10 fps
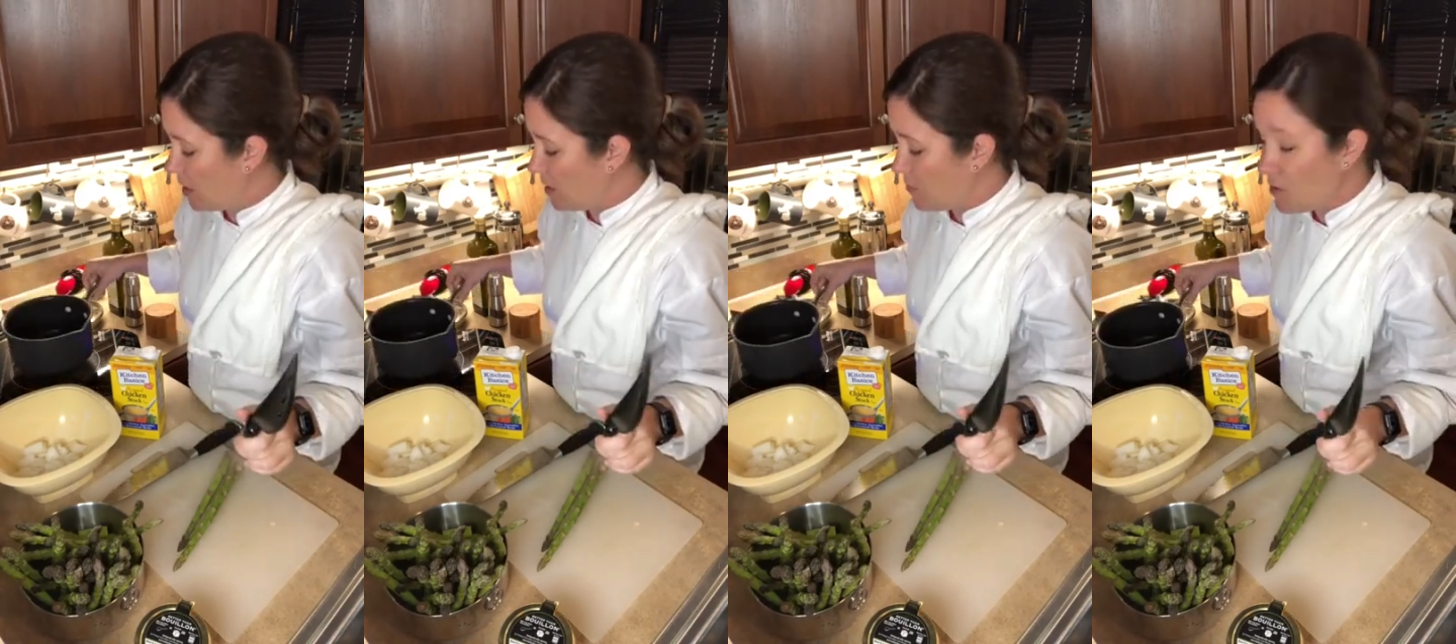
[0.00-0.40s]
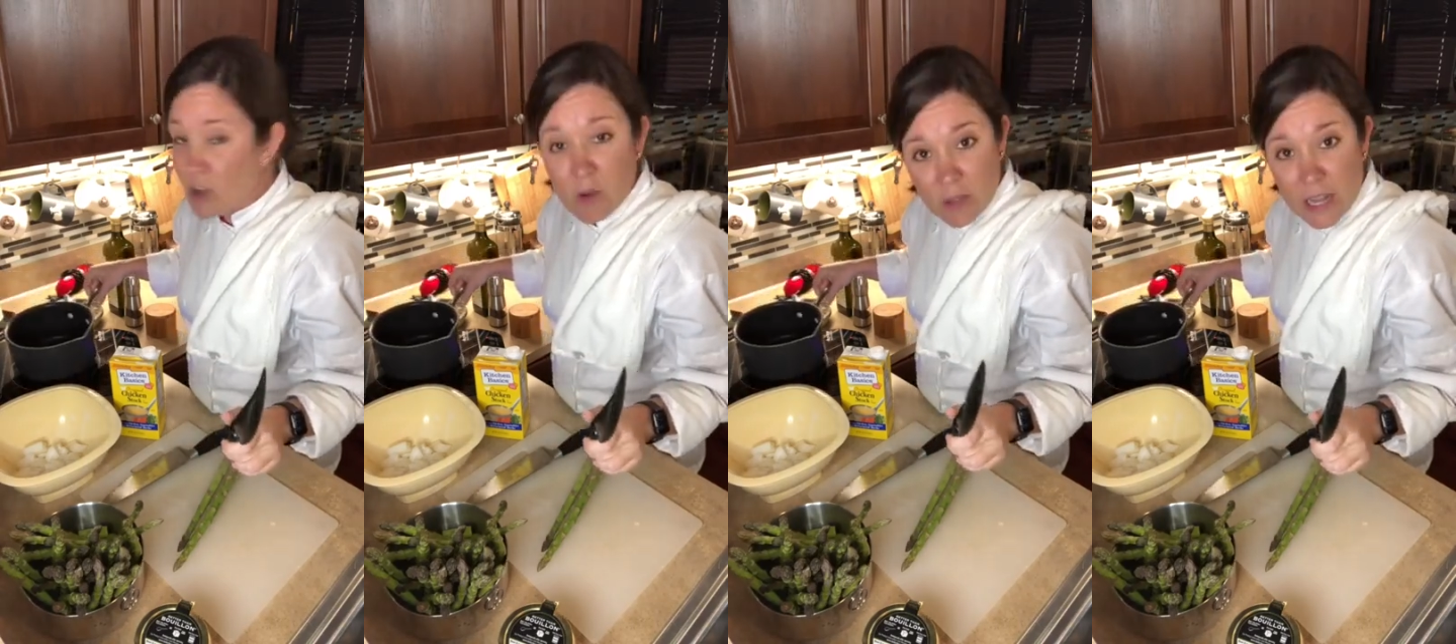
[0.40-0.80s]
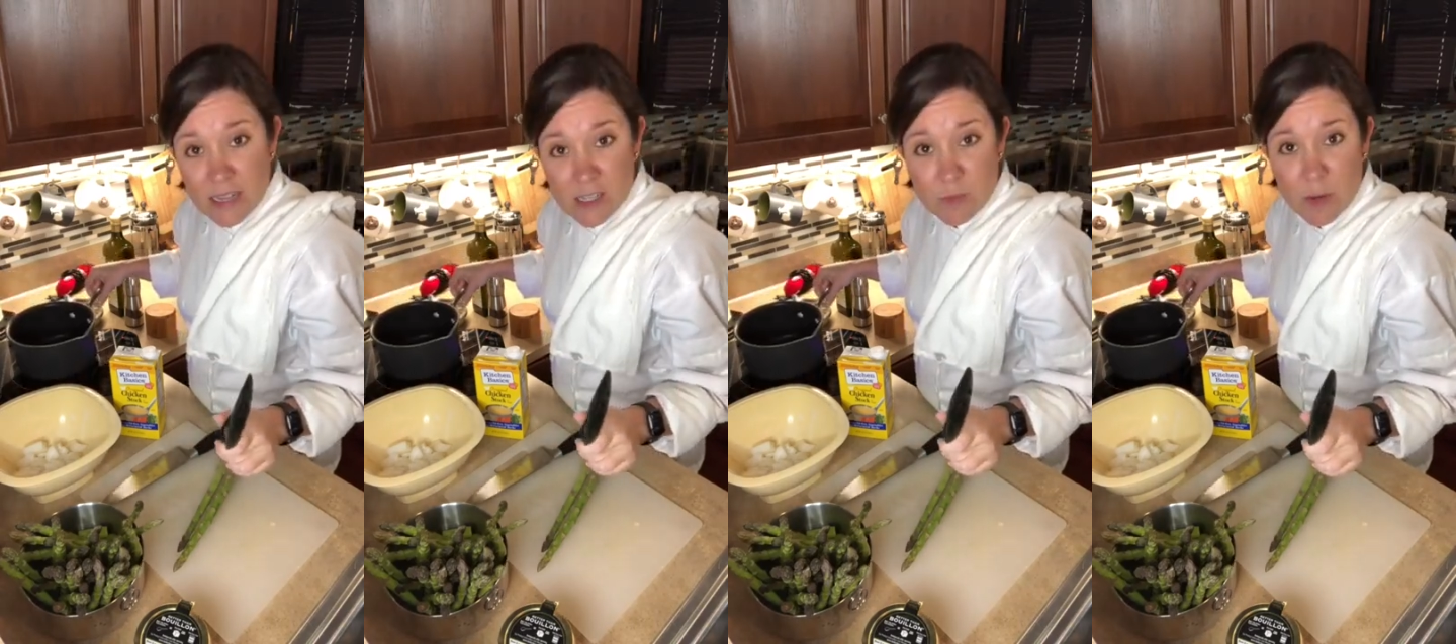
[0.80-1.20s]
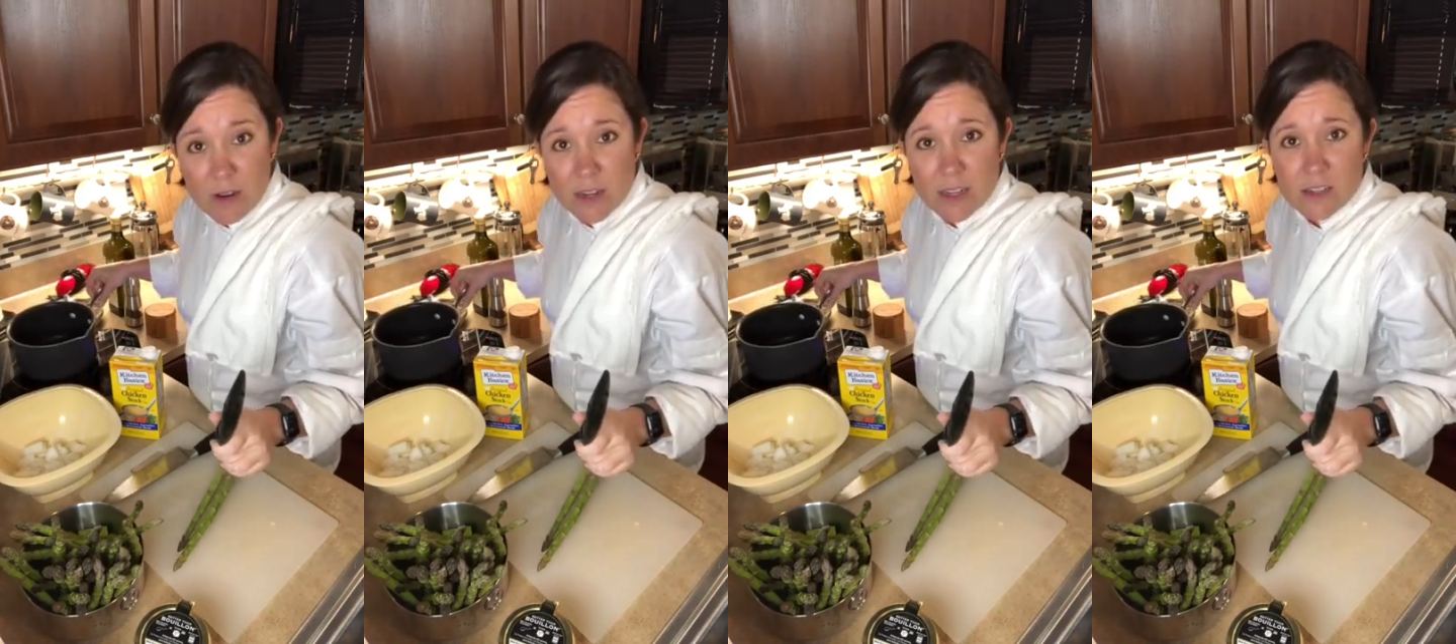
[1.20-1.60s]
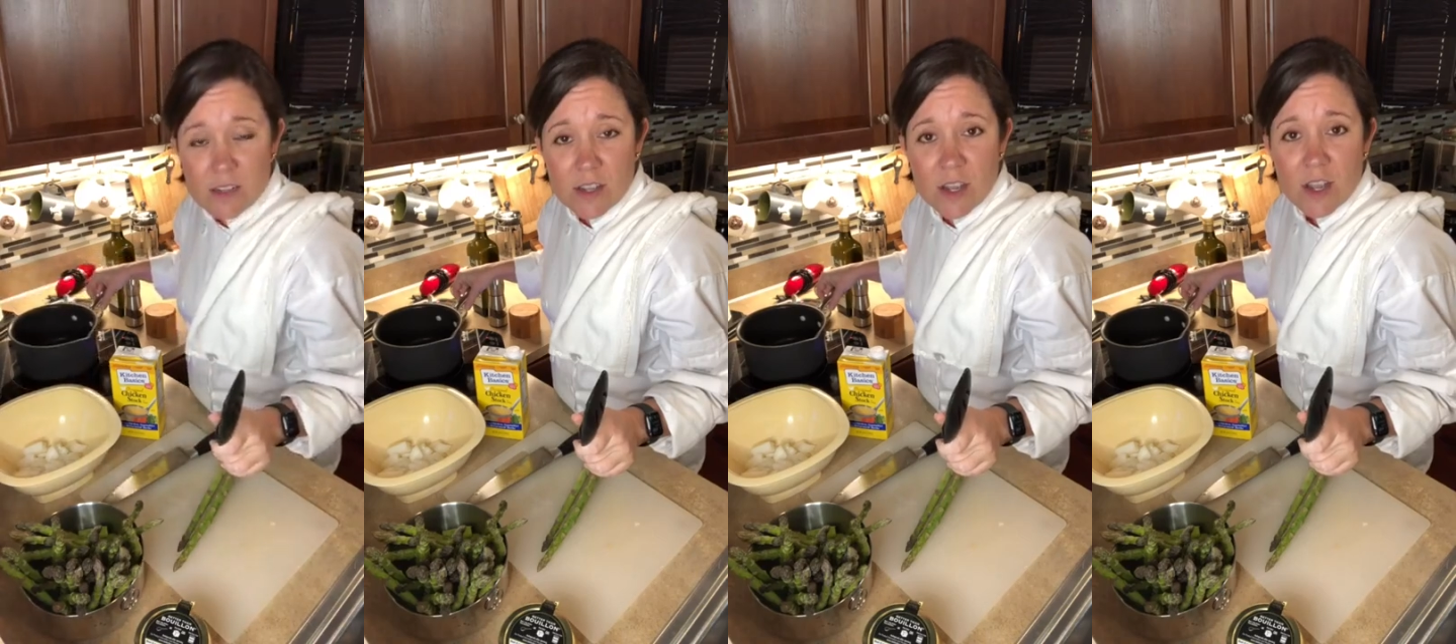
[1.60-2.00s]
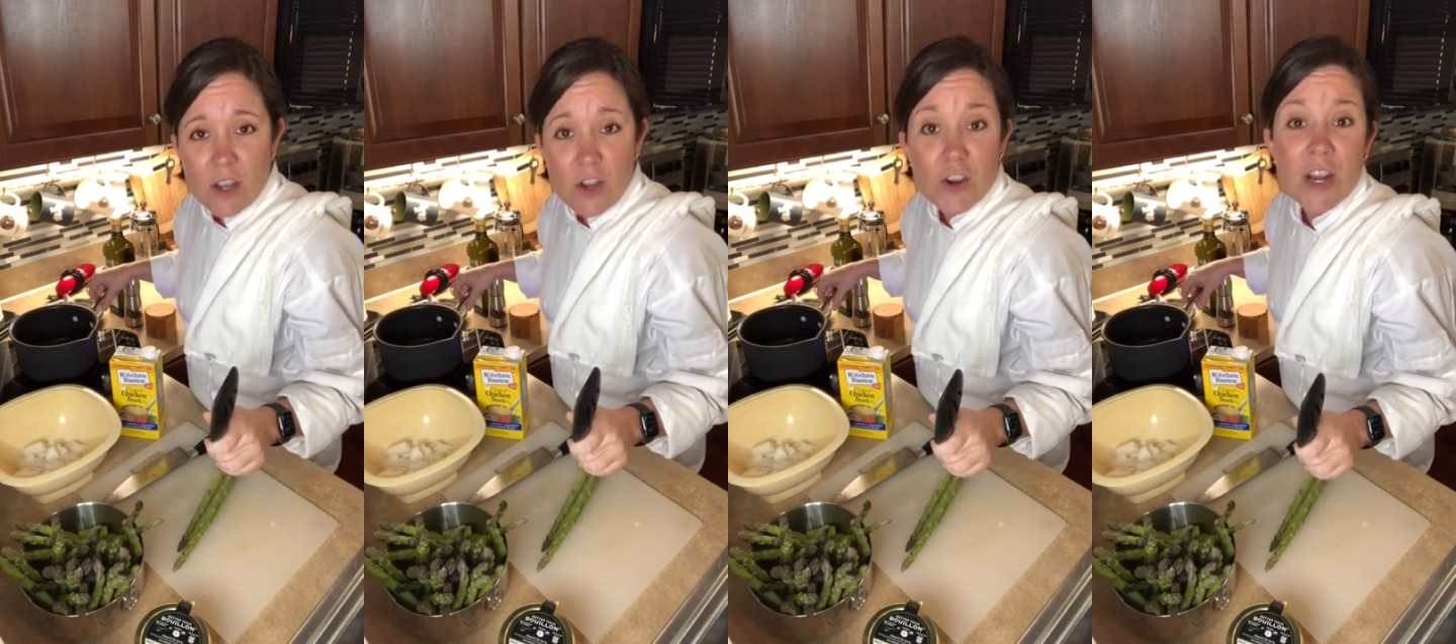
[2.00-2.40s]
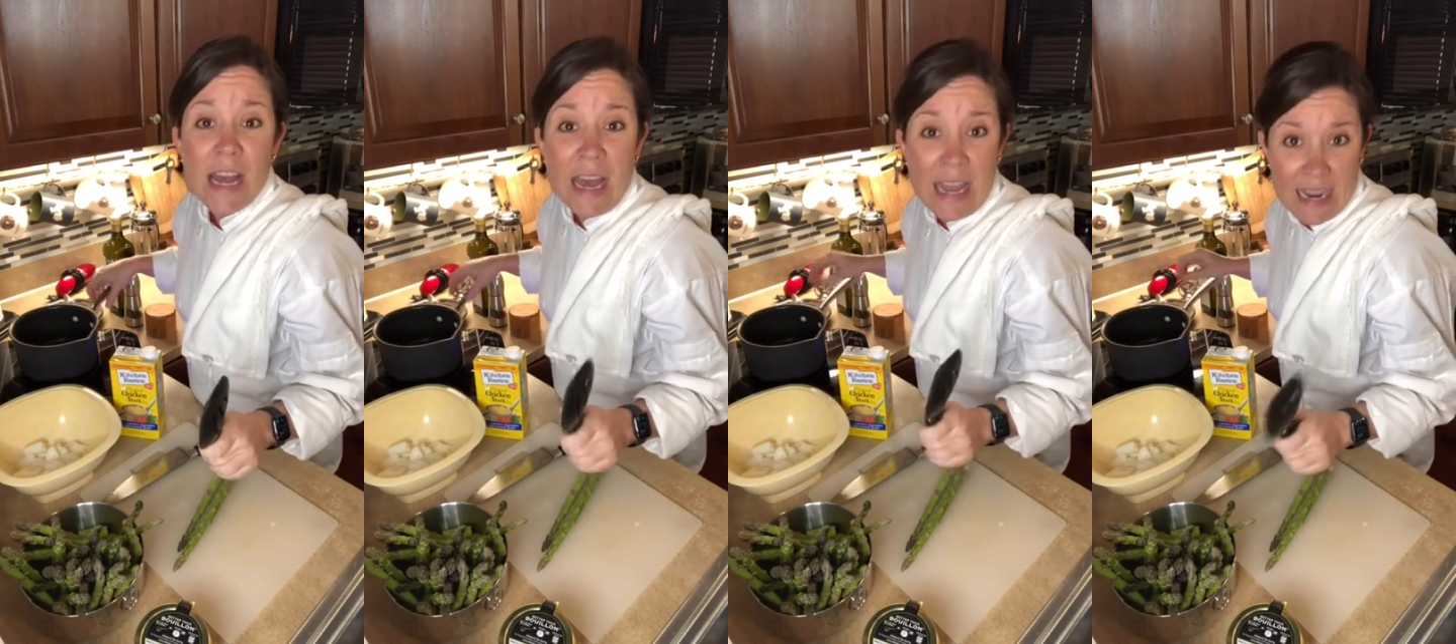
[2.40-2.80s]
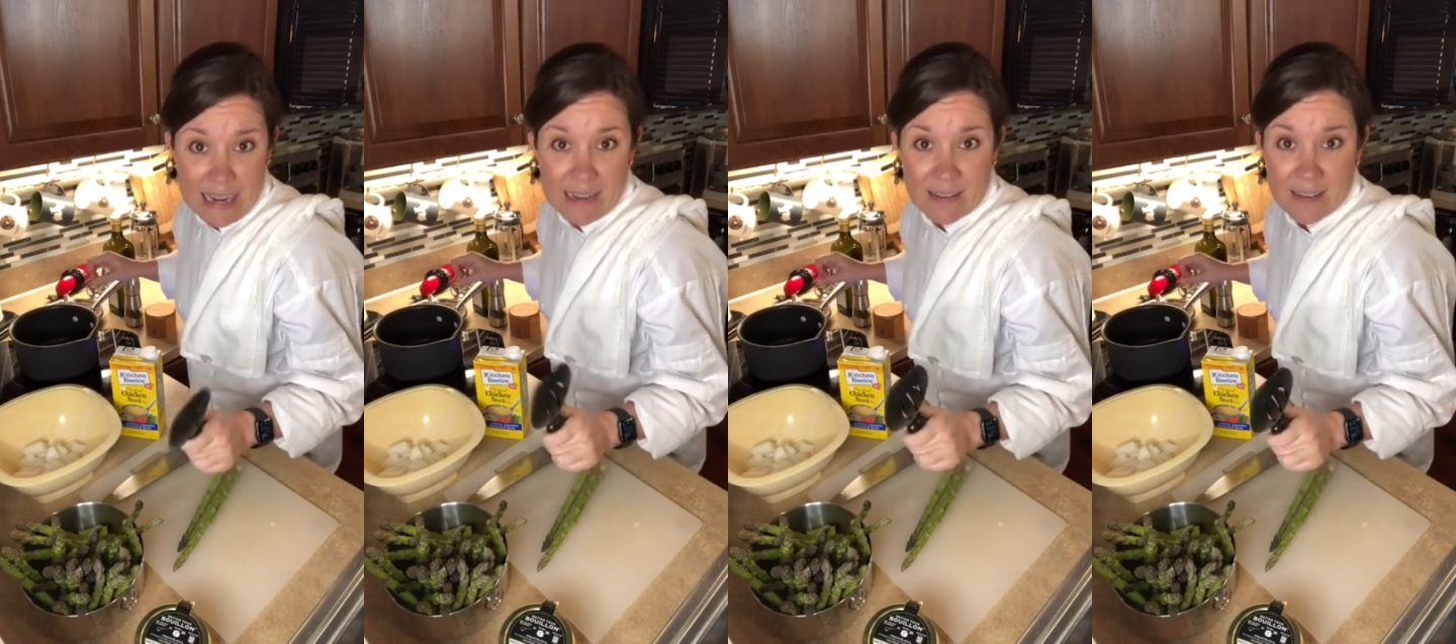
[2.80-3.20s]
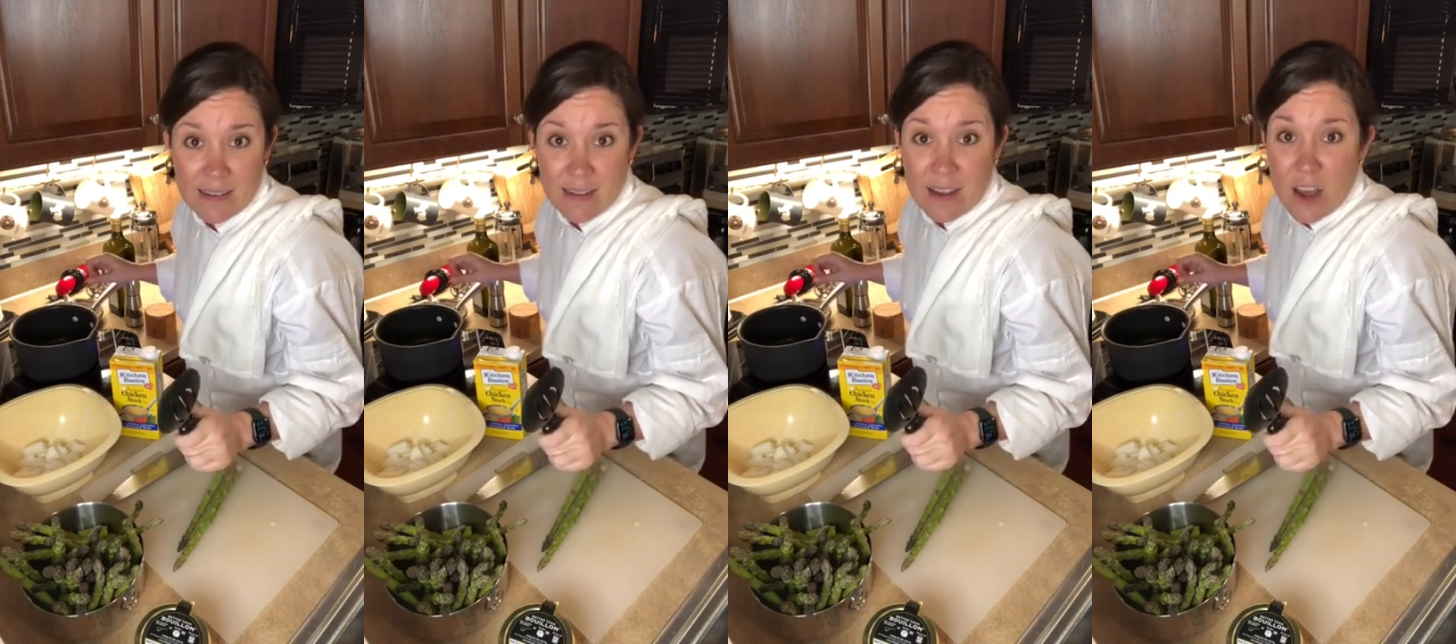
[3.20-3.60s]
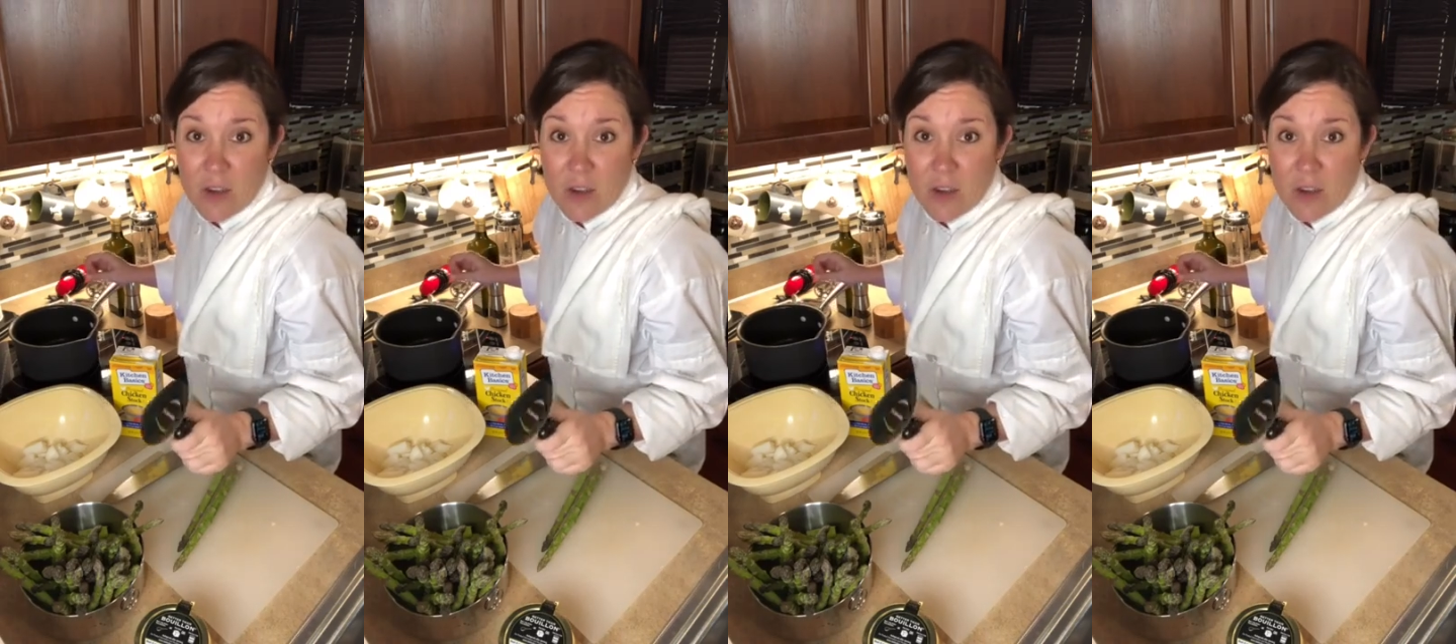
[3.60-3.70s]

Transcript: If you don't like asparagus, you're gonna hate it.